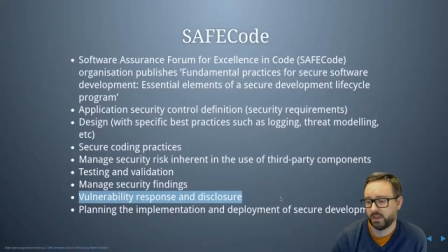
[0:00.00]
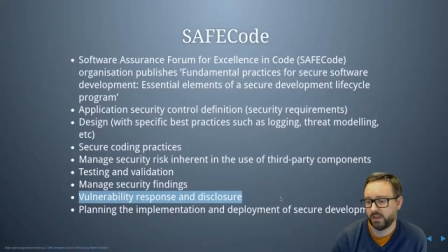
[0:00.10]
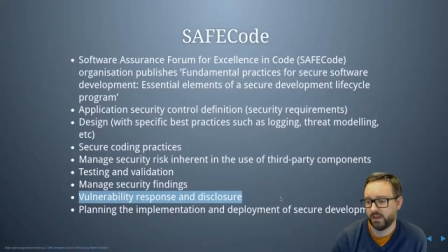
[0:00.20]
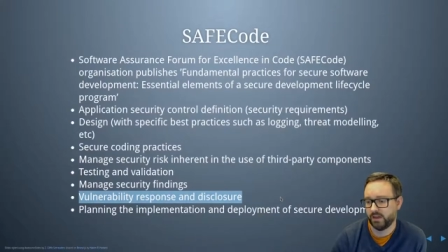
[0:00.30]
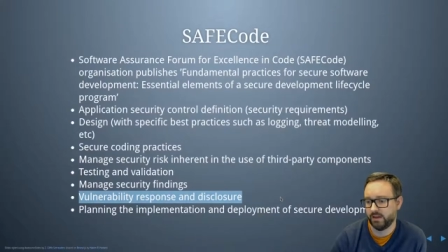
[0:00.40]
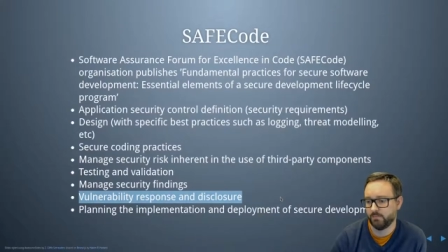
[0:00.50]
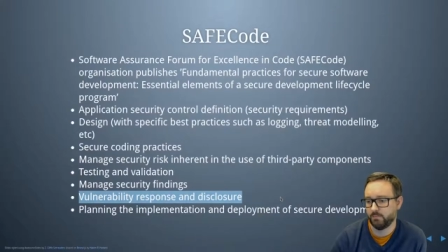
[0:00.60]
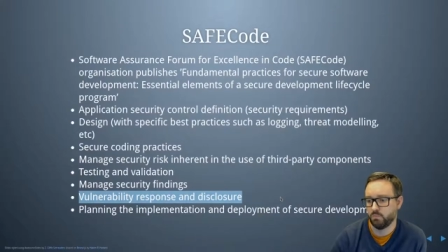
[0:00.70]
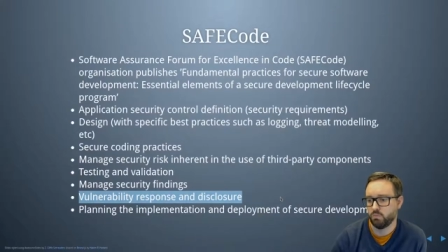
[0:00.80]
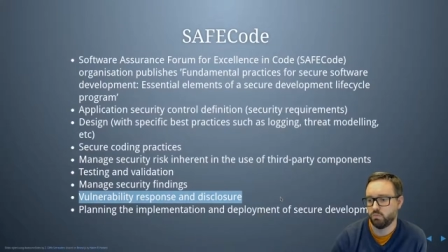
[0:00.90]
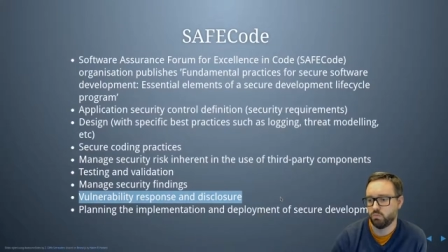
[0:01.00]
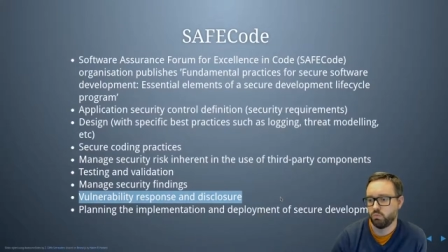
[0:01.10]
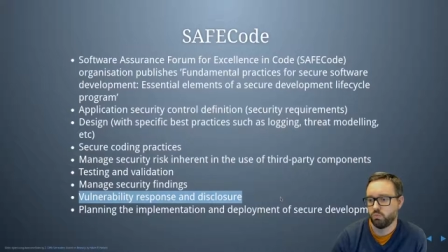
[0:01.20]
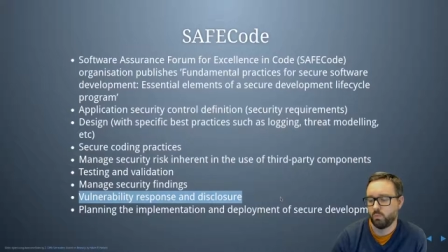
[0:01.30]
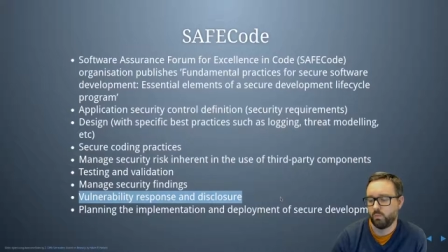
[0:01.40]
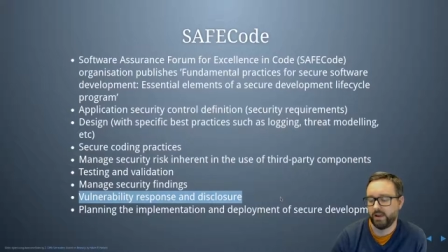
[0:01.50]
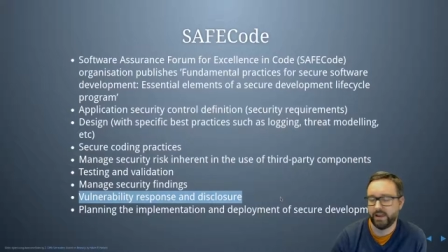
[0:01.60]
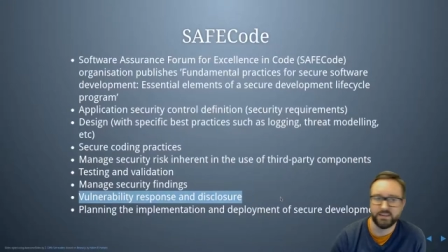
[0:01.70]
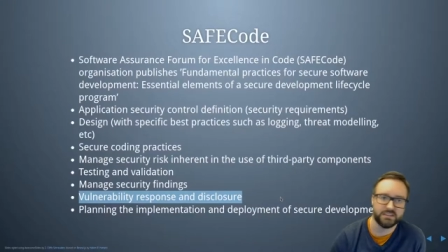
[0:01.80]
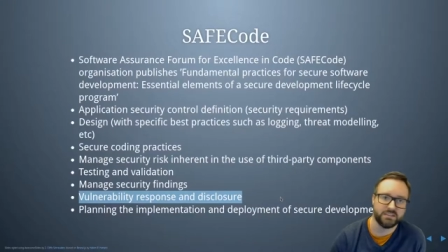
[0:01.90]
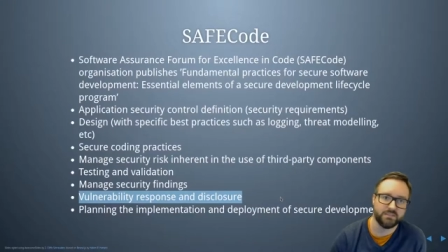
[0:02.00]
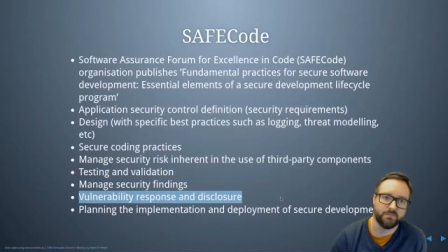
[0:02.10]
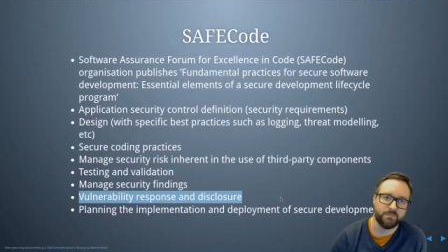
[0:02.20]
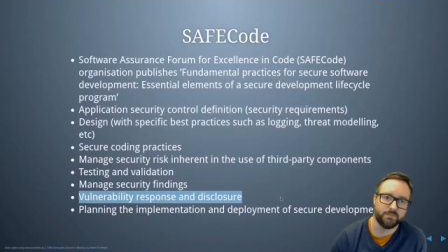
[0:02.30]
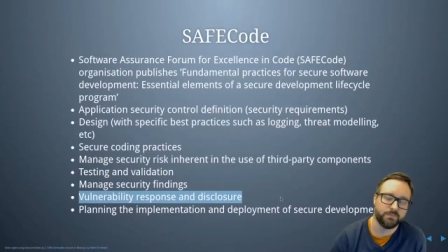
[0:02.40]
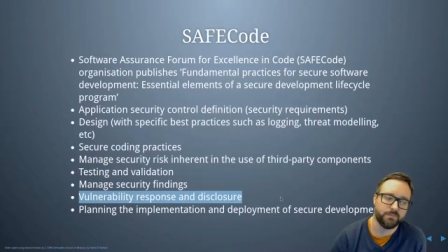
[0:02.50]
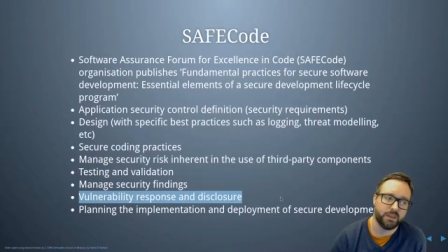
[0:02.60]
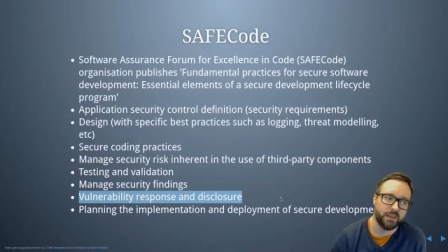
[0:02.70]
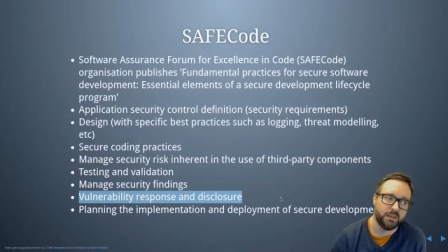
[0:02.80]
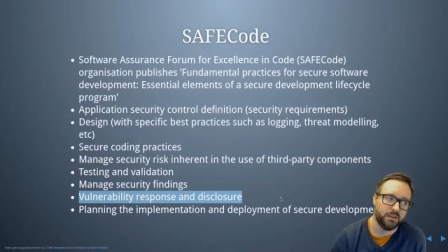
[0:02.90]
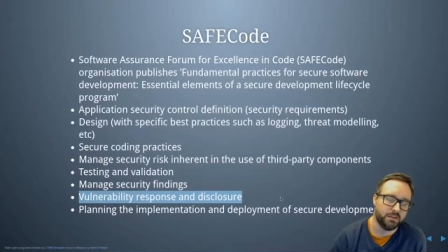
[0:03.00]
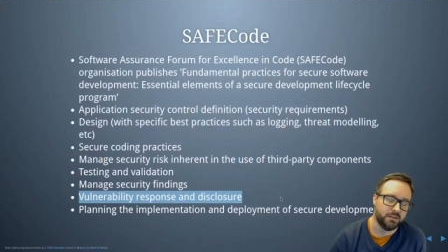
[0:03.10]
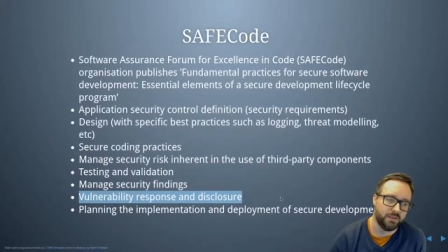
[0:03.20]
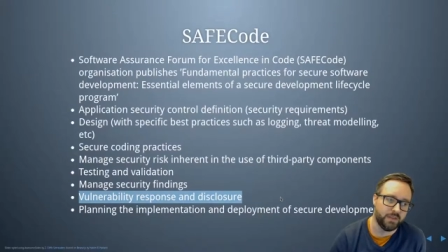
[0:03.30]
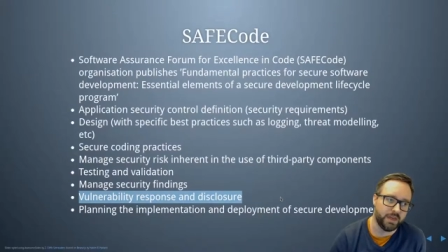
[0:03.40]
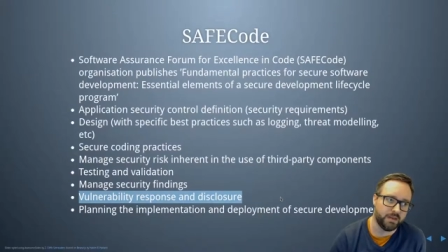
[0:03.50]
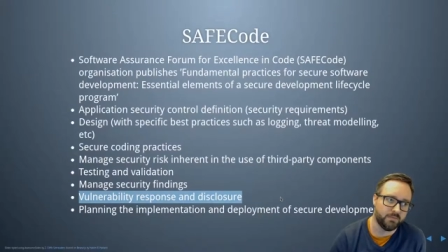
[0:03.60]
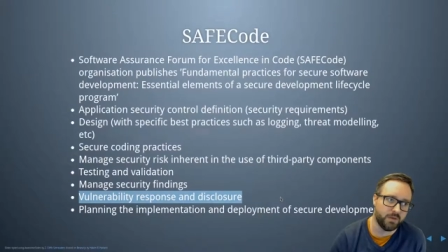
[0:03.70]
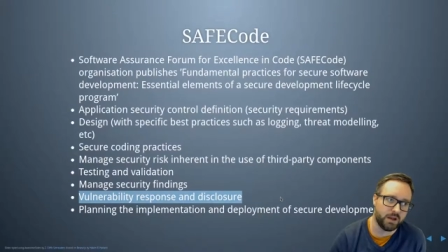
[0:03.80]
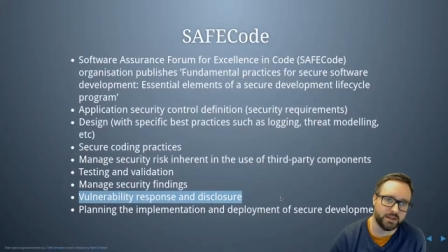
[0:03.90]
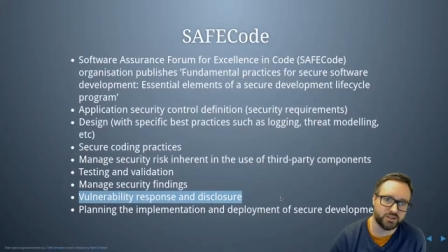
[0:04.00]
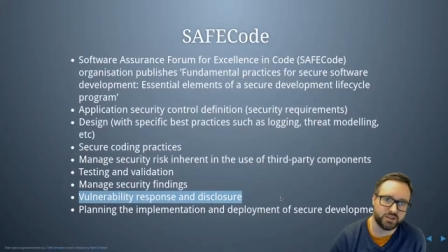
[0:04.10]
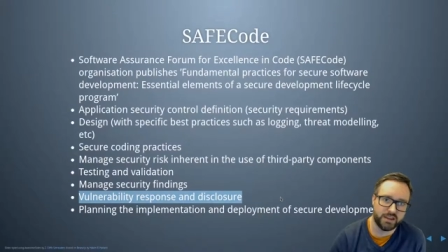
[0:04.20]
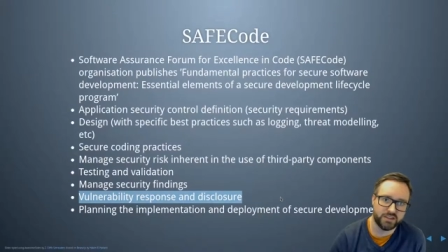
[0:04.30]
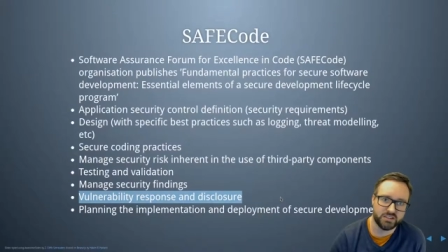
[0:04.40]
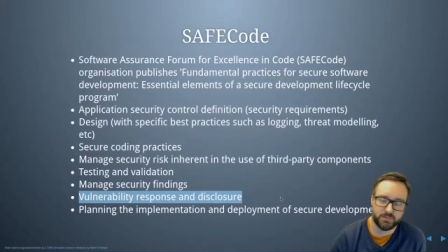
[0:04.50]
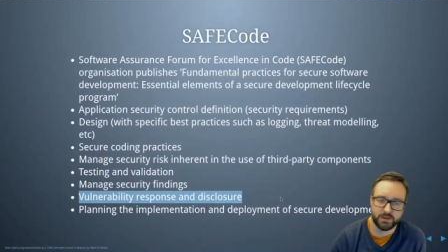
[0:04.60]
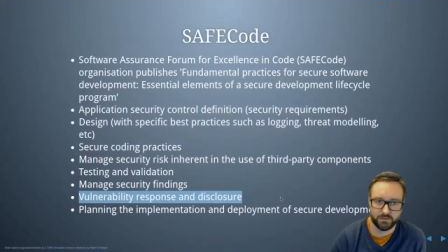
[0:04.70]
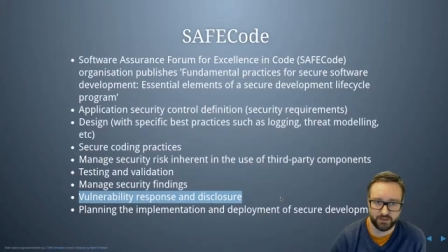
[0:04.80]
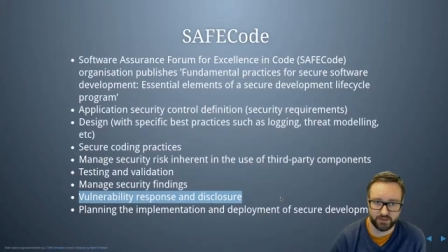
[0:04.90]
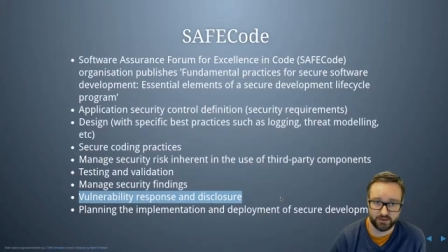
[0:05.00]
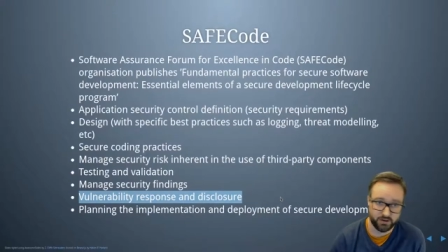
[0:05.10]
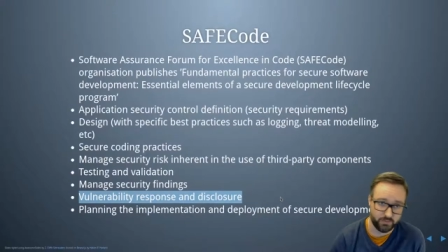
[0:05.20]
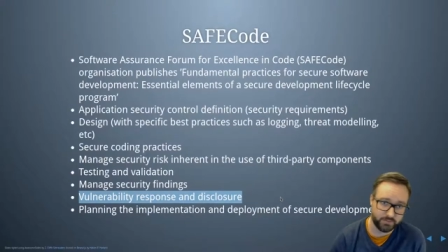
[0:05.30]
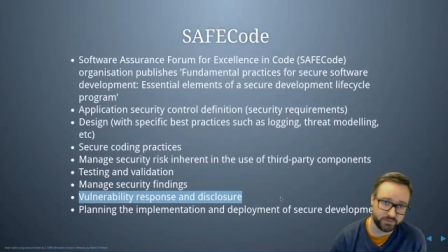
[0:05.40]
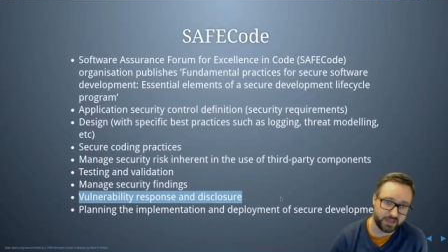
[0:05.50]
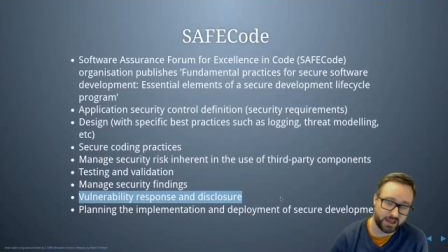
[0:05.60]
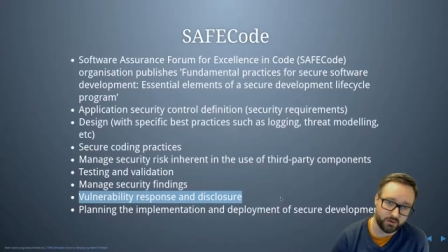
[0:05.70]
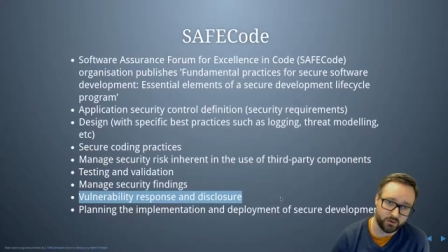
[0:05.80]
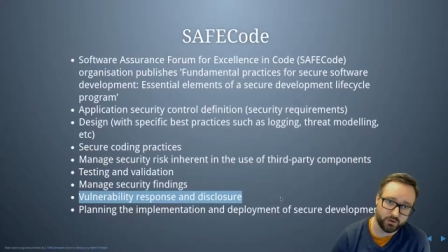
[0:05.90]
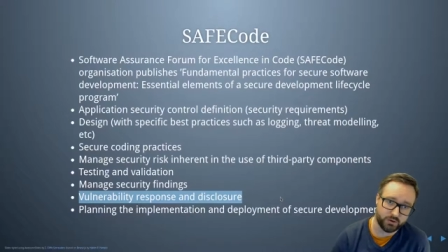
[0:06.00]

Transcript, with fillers: Um, and that might change depending on whether you're a website or